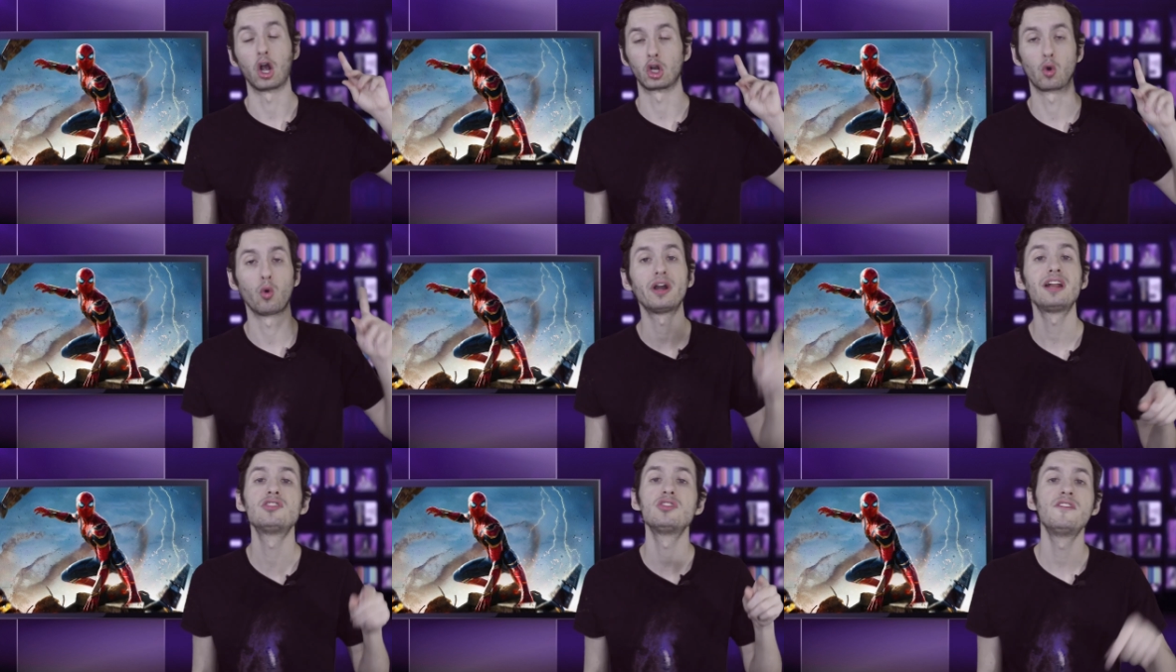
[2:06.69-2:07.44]

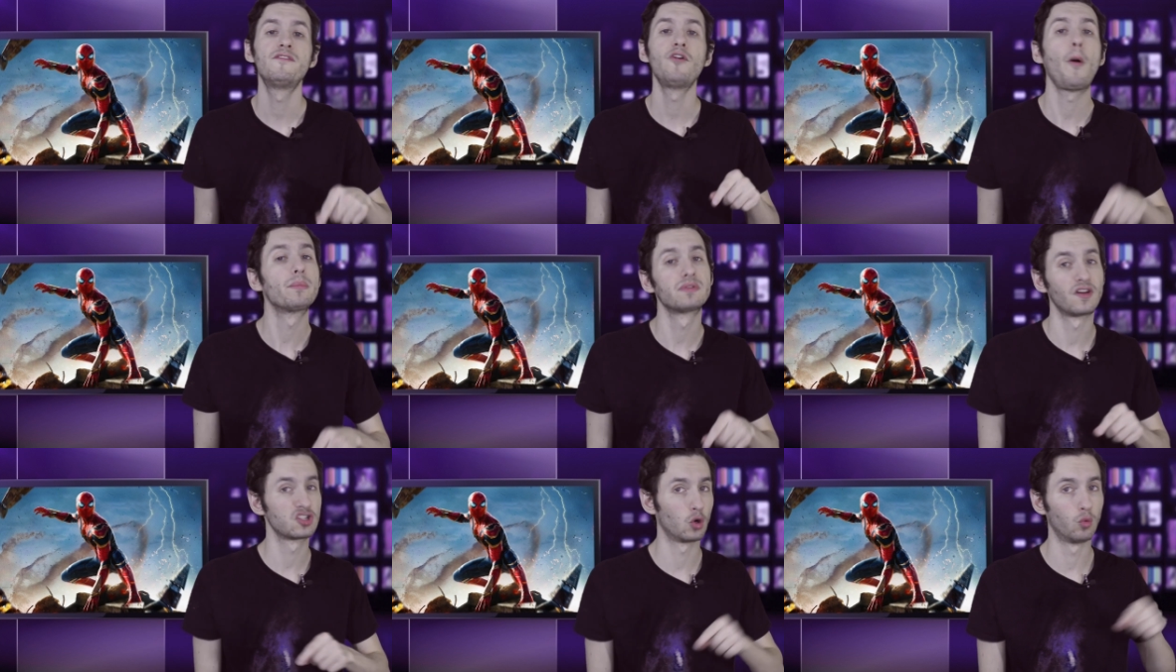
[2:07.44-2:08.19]
According to the film's
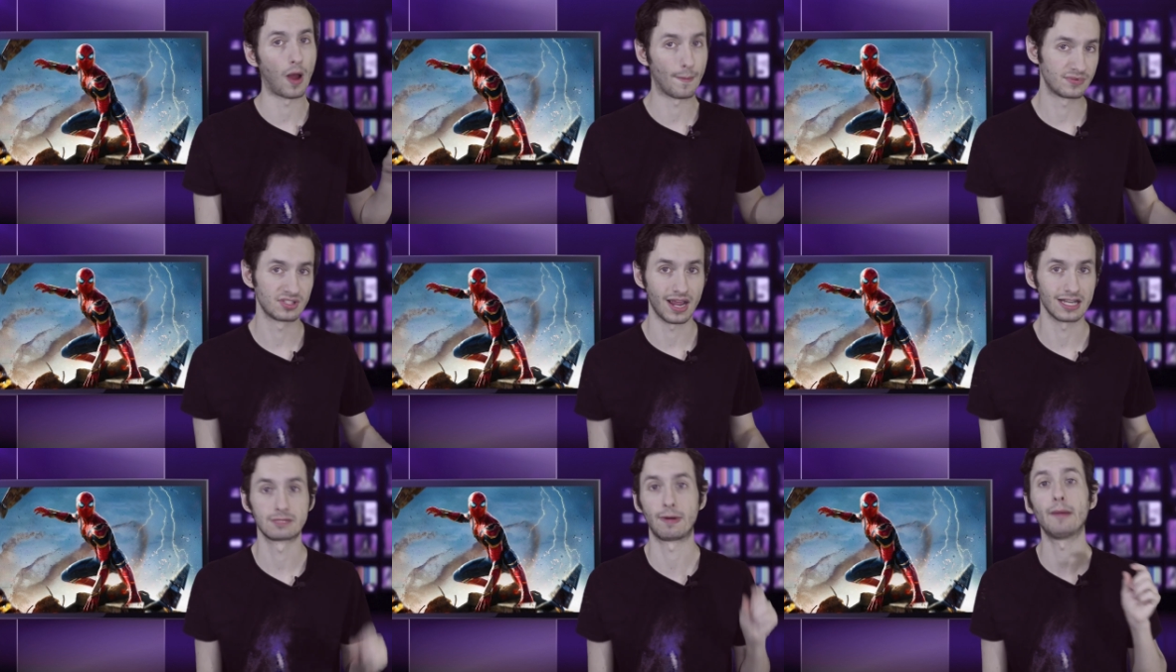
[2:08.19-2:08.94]
official
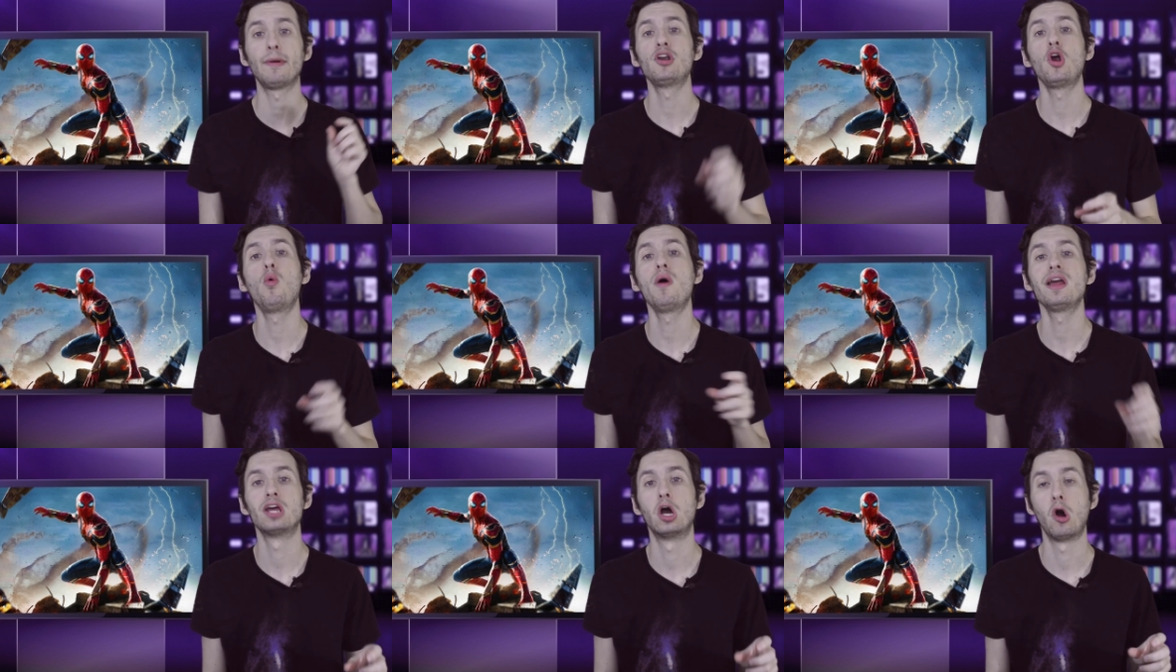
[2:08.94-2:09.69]
website, Spider-Man No
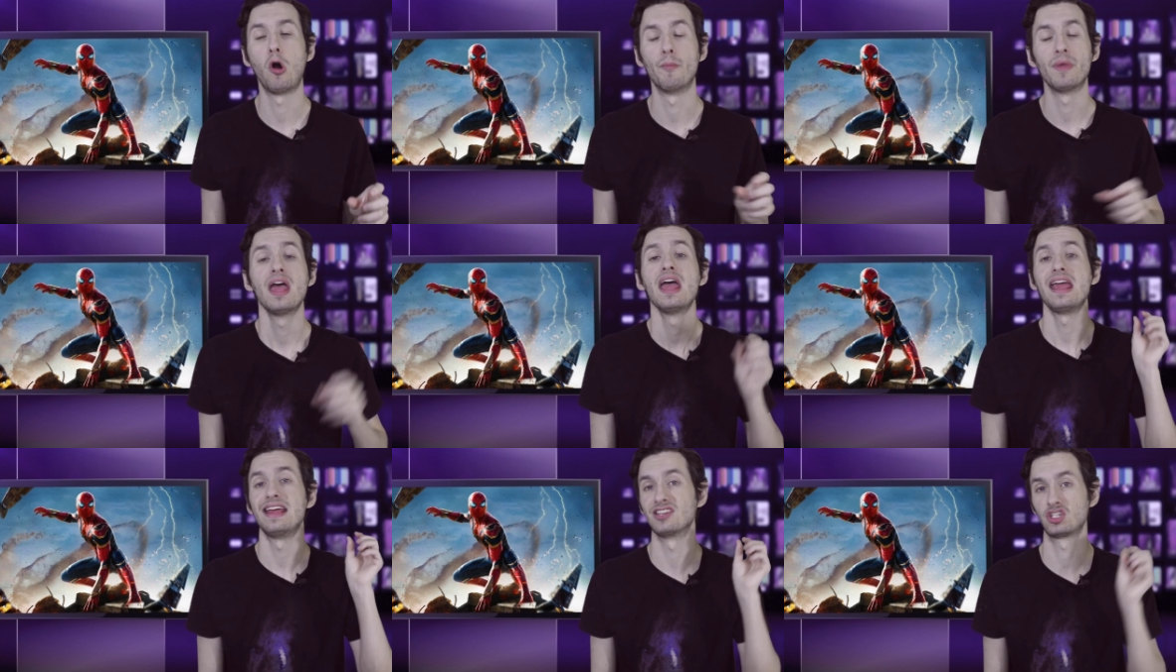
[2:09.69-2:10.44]
Way Home
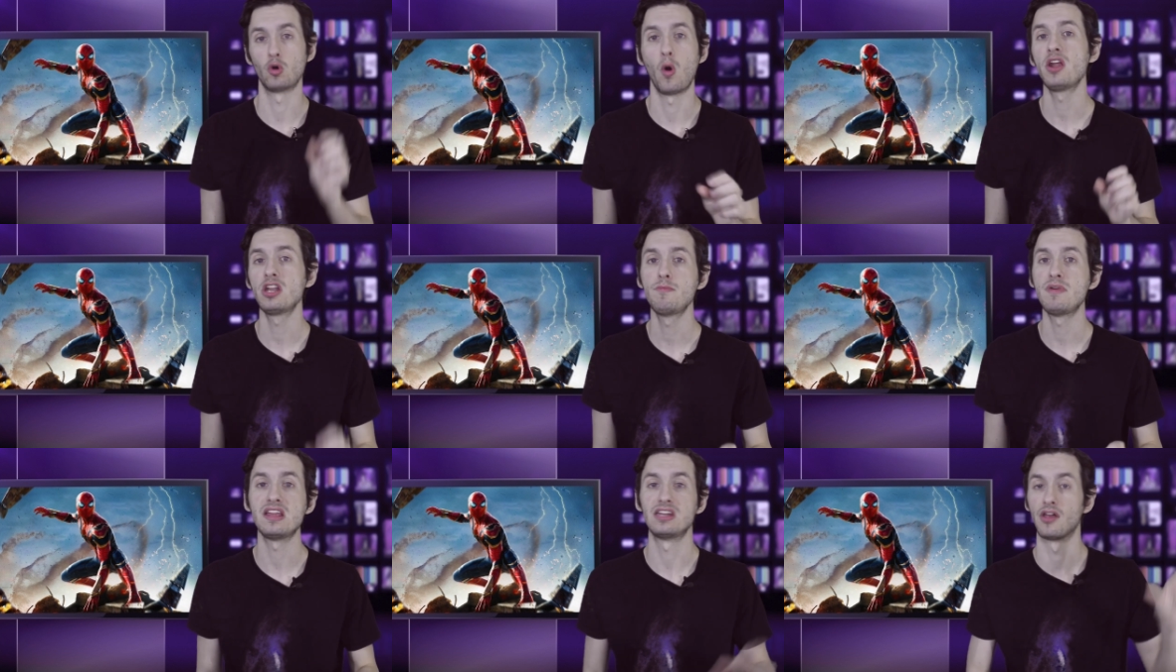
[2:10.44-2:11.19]
is going to
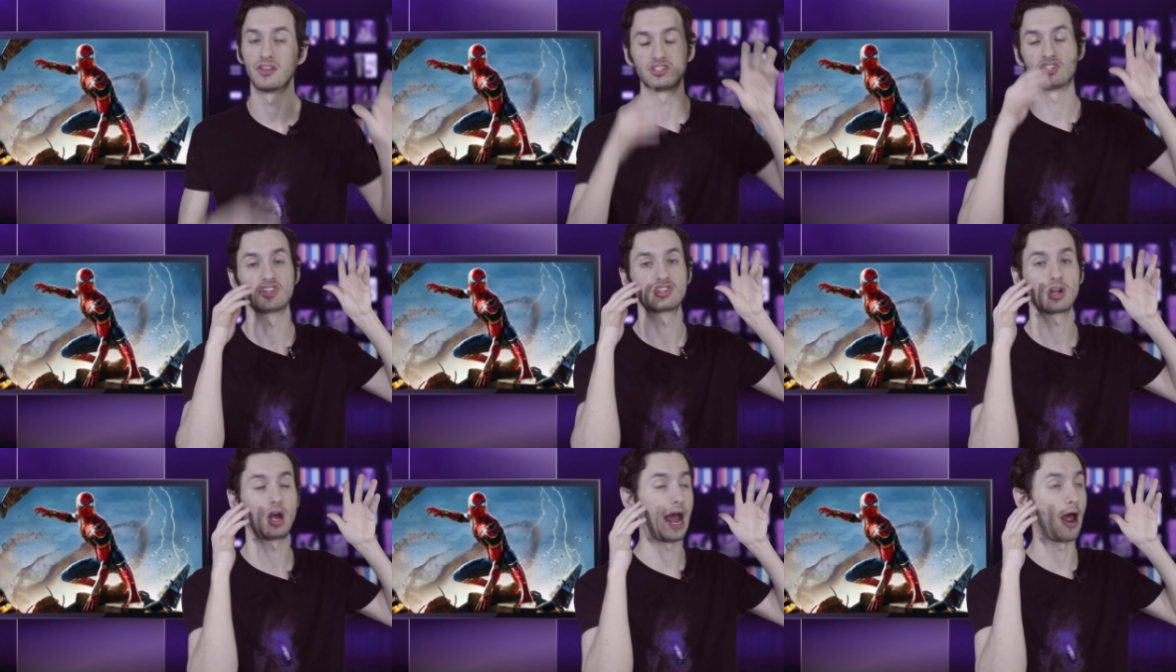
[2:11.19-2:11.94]
be, now this is just,
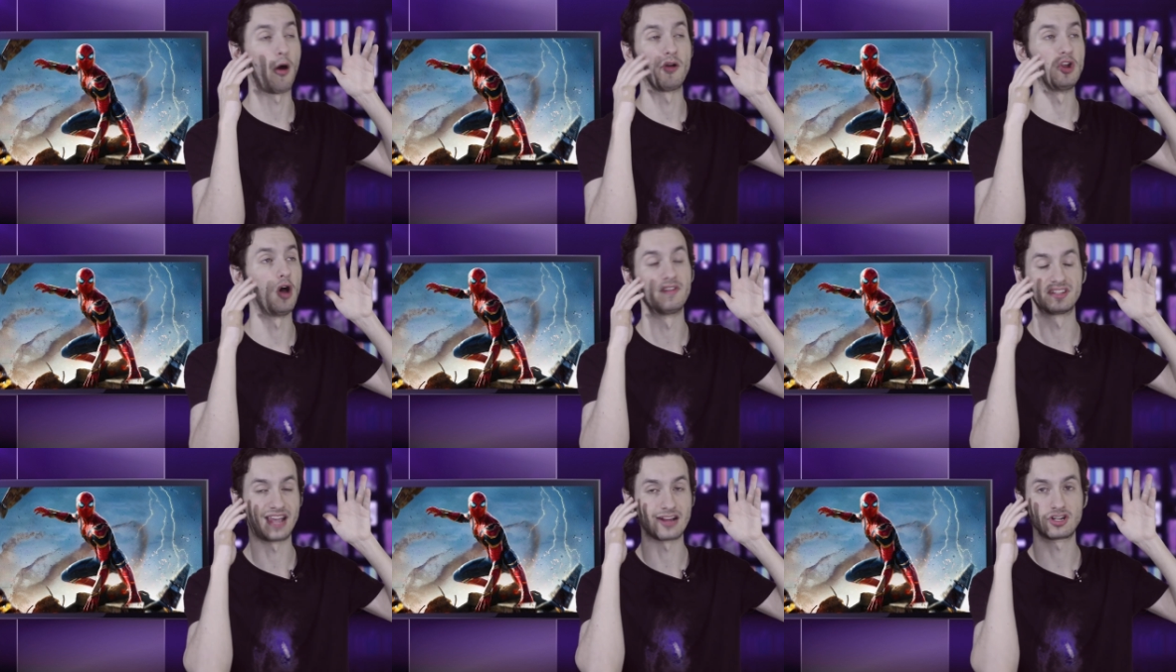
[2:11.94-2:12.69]
I don't know if
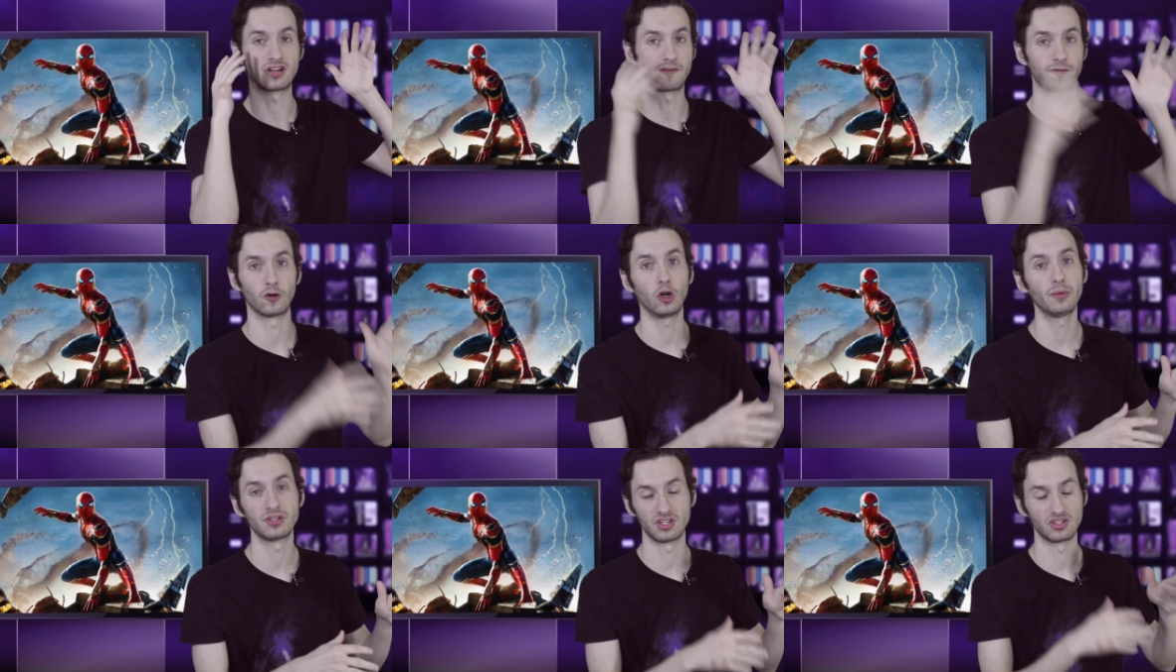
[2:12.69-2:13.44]
this is actually
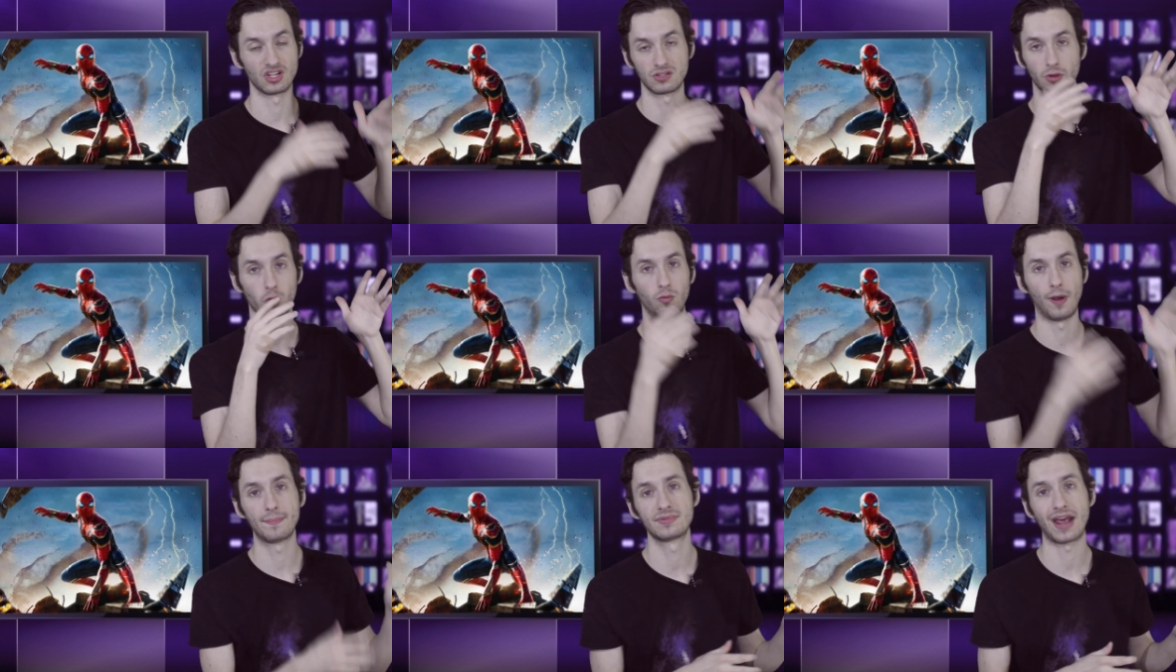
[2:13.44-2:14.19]
confirmed, this is just from the
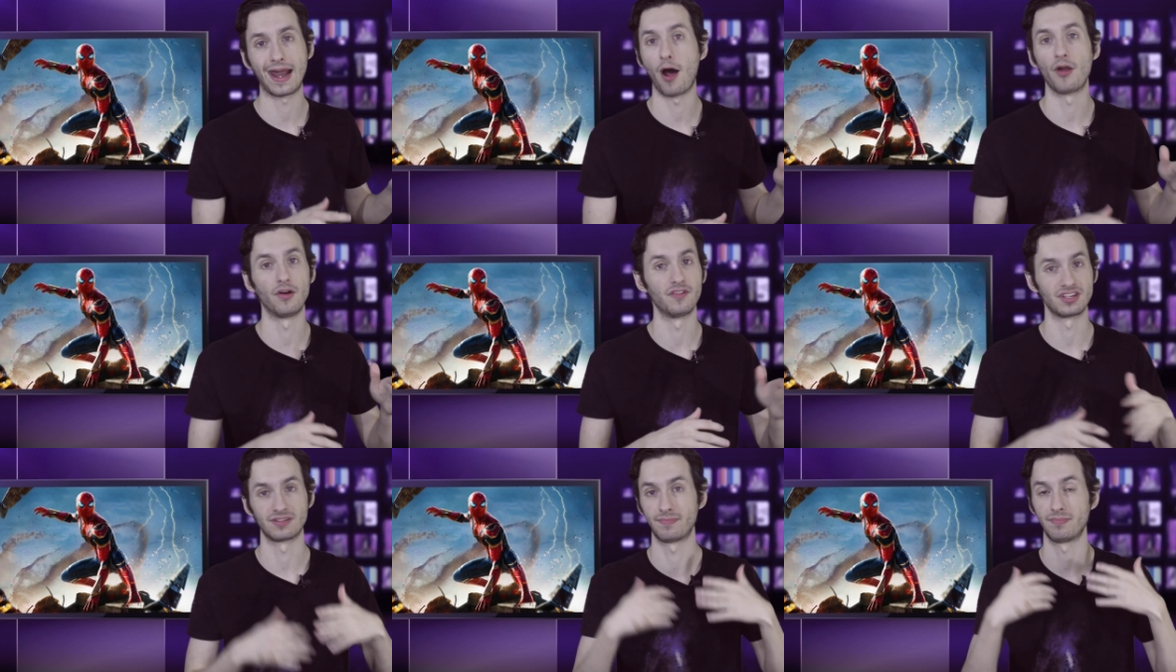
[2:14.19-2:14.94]
website, I don't know,
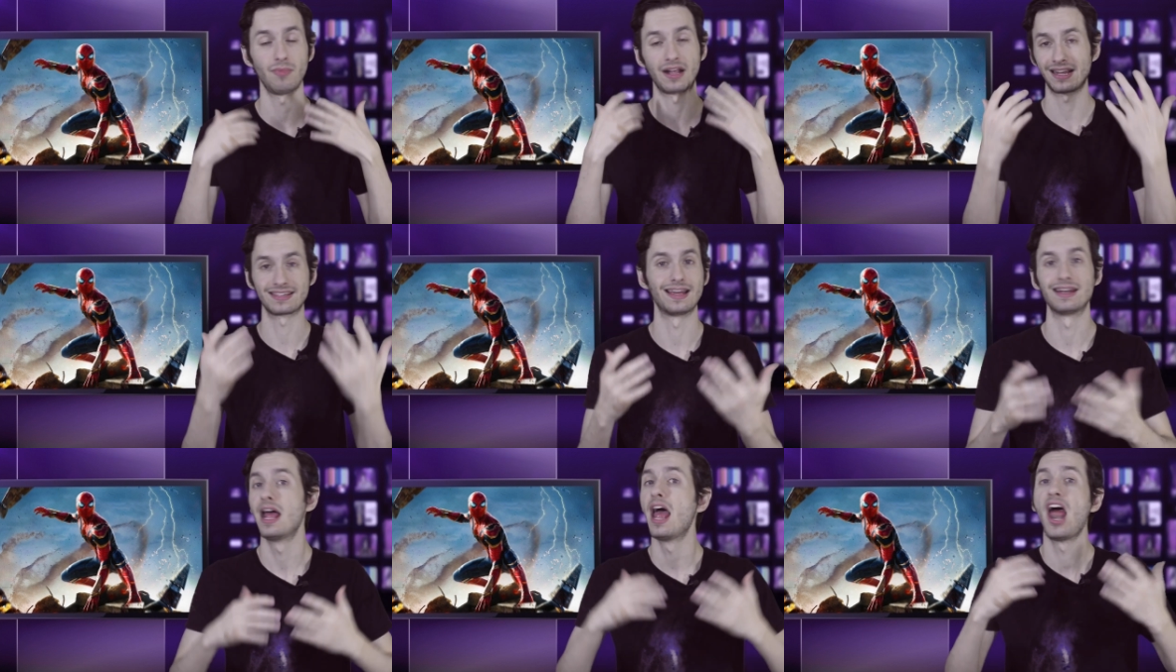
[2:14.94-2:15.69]
this is, like I said,